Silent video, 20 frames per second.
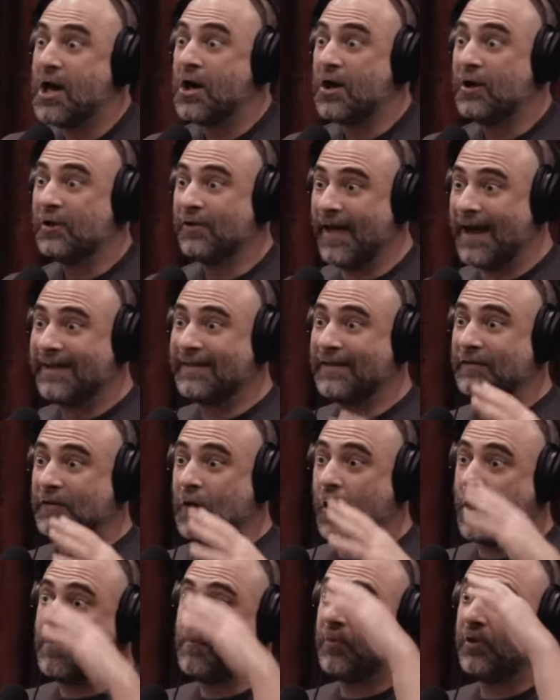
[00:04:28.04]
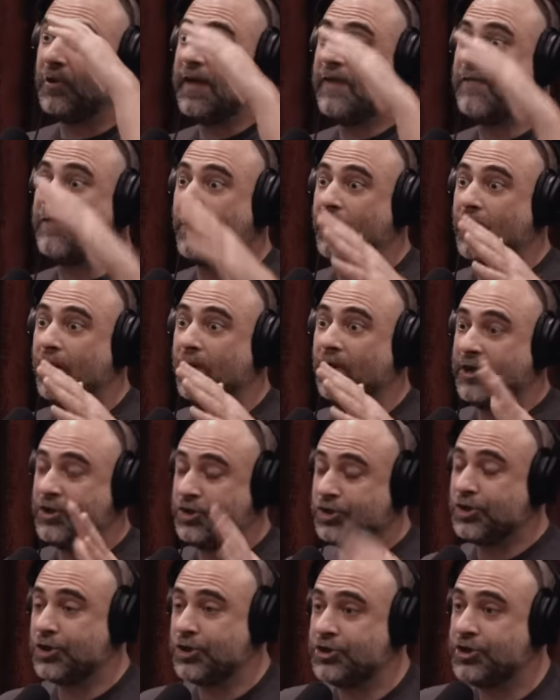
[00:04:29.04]
like this unbelievable
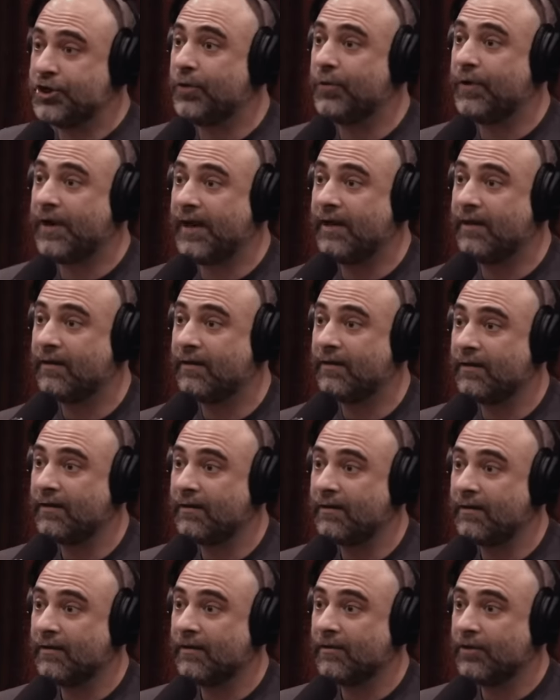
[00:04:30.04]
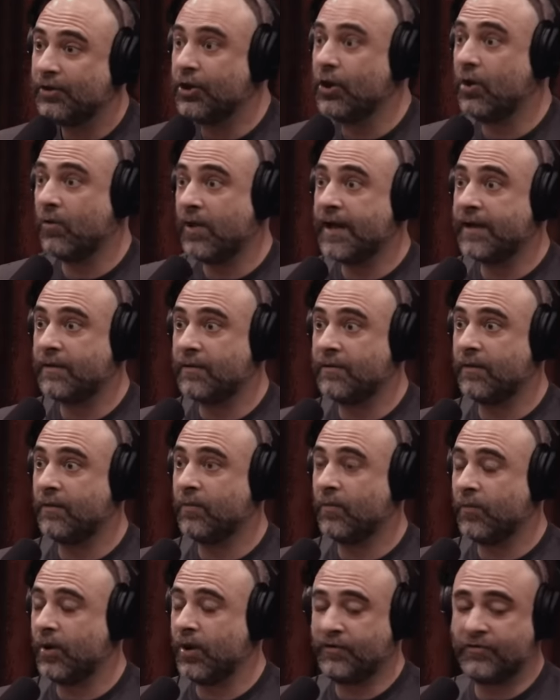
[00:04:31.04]
it's your duty you know like
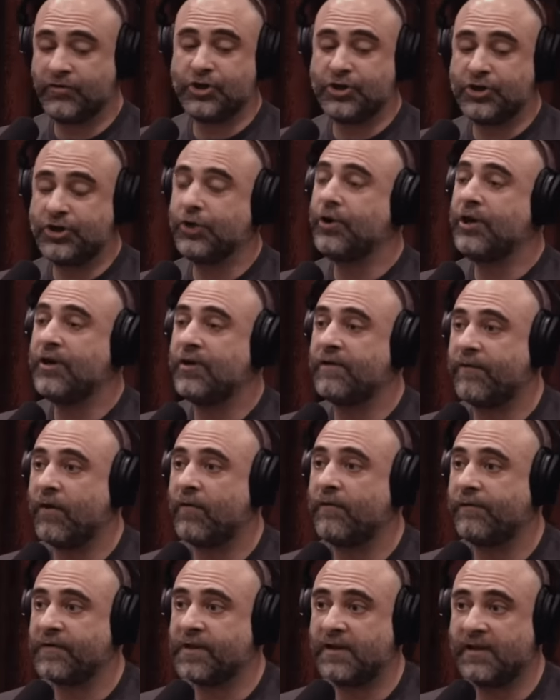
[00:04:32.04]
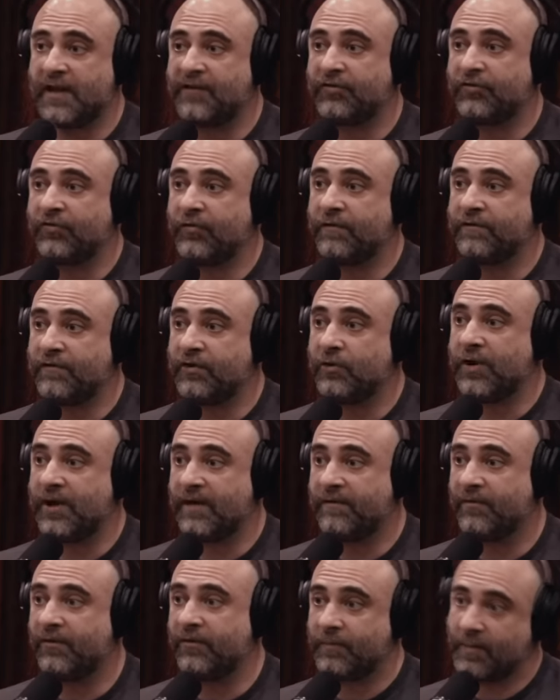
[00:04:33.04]
the, it's your duty to vote for the lesser of two
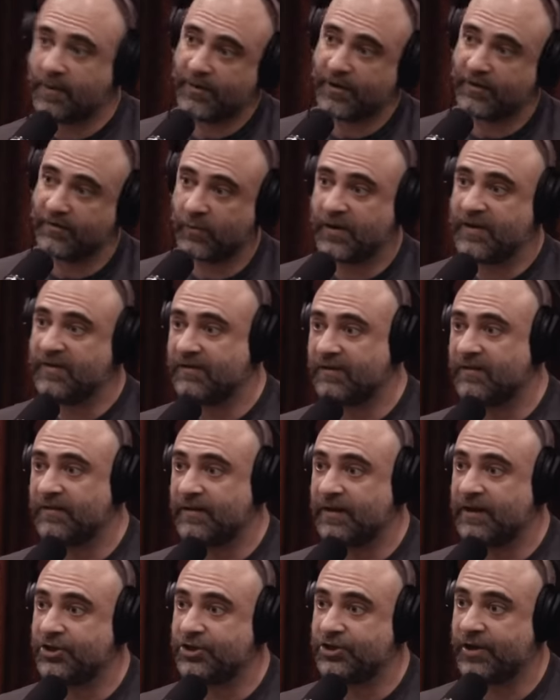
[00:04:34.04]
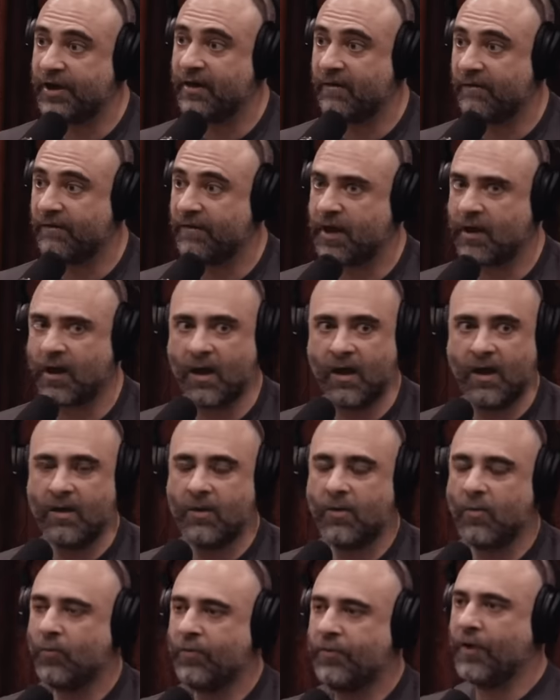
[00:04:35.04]
evils remember the 2016 shit mm -hmm. of like
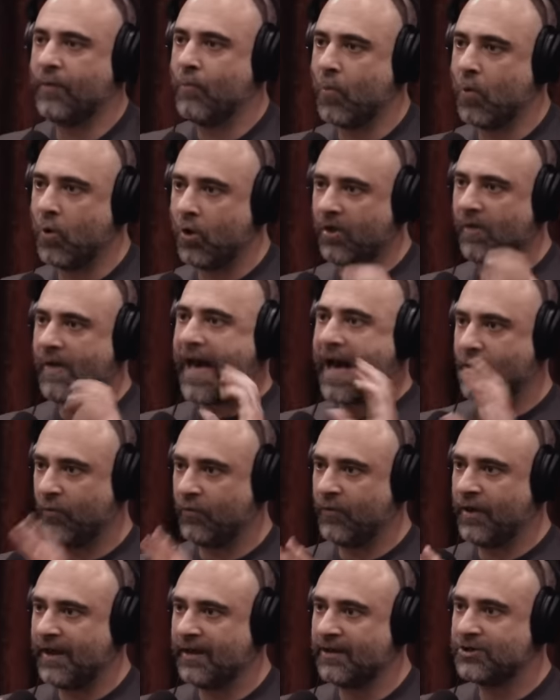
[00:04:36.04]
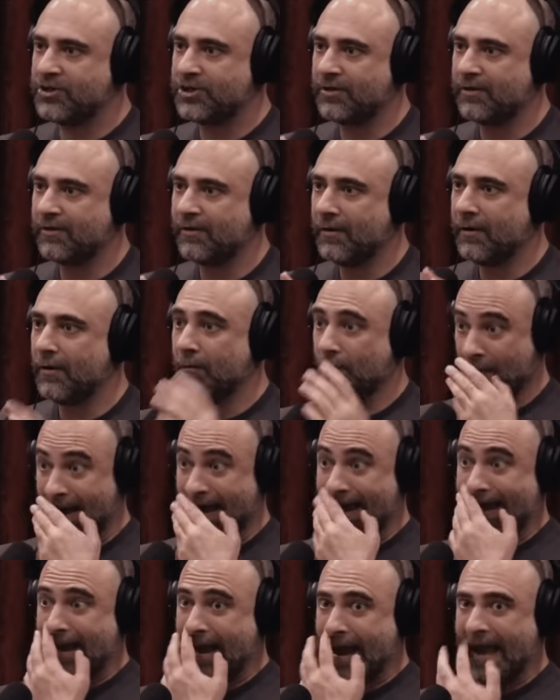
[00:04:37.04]
mm-hmm. the moral outrage
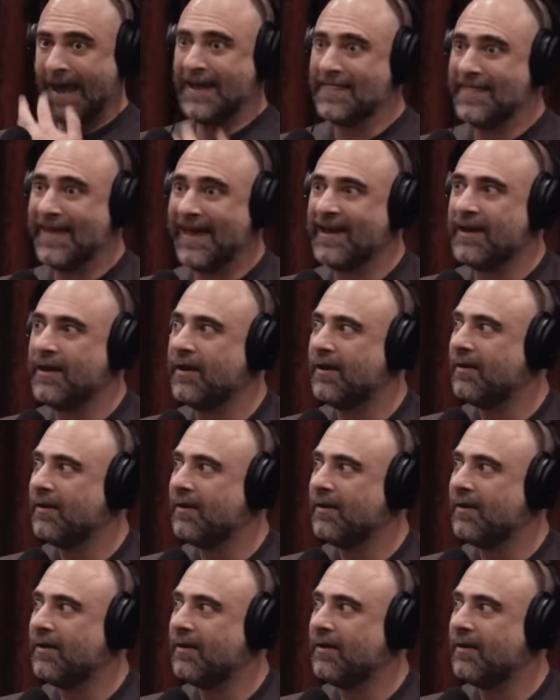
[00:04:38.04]
right and then